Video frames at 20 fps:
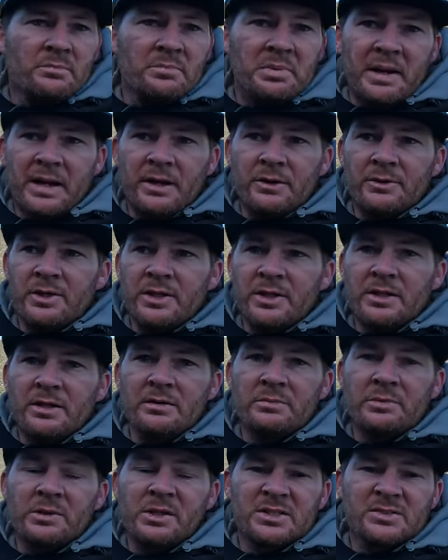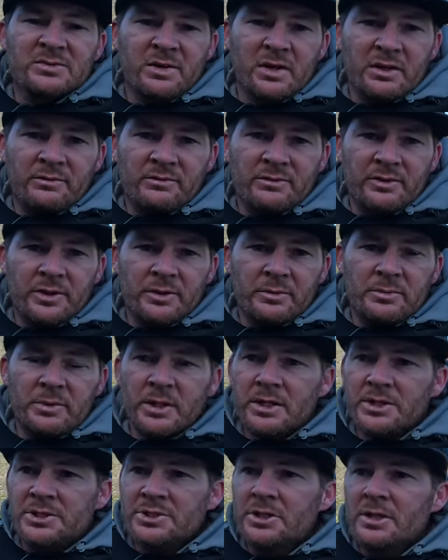pounded because of all the flooded
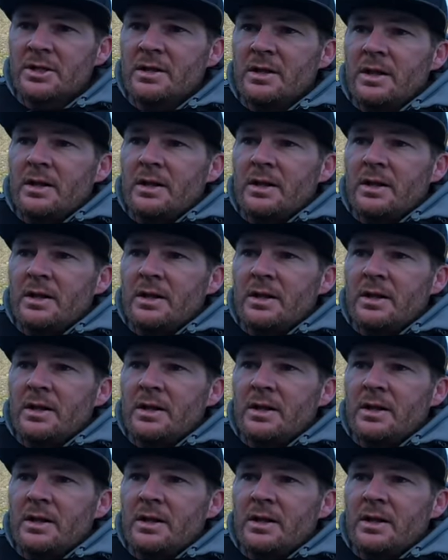brush.